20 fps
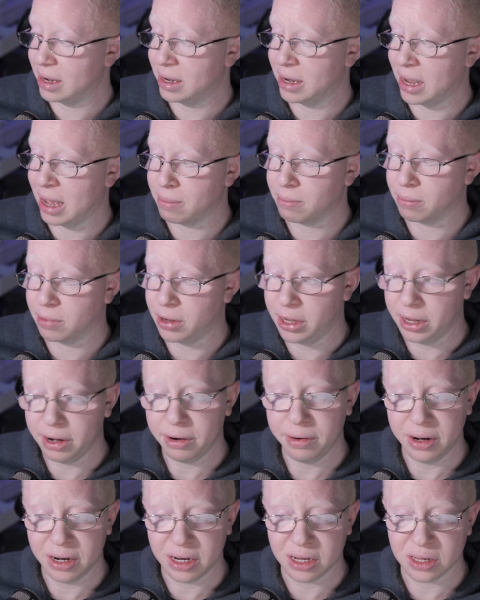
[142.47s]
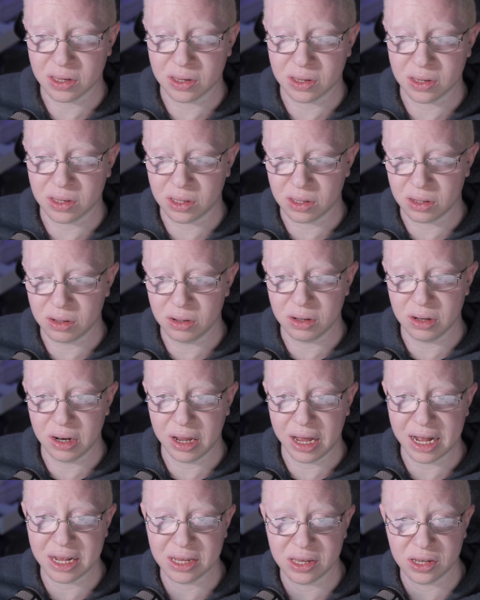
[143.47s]
Now, I'm curious
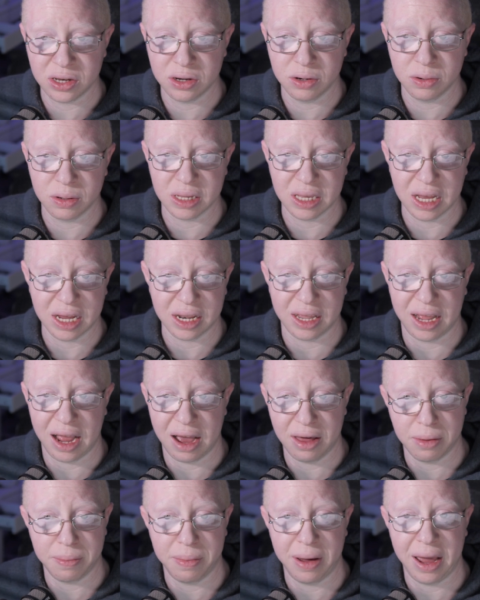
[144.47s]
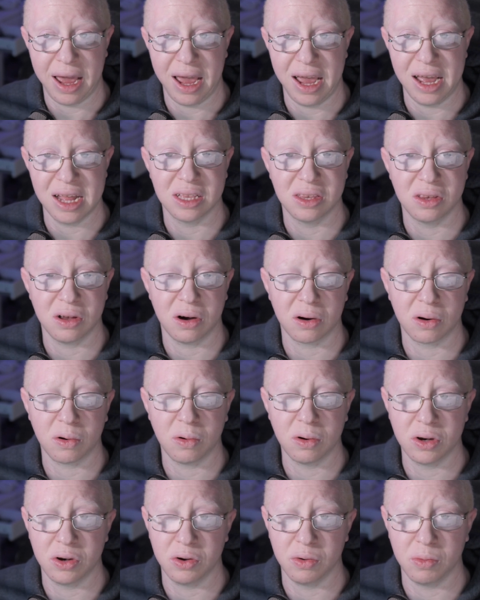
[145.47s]
as to exactly how the pads are
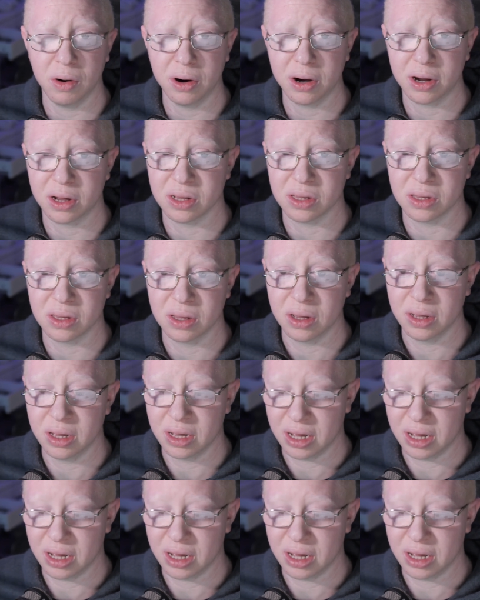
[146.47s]
going to work, because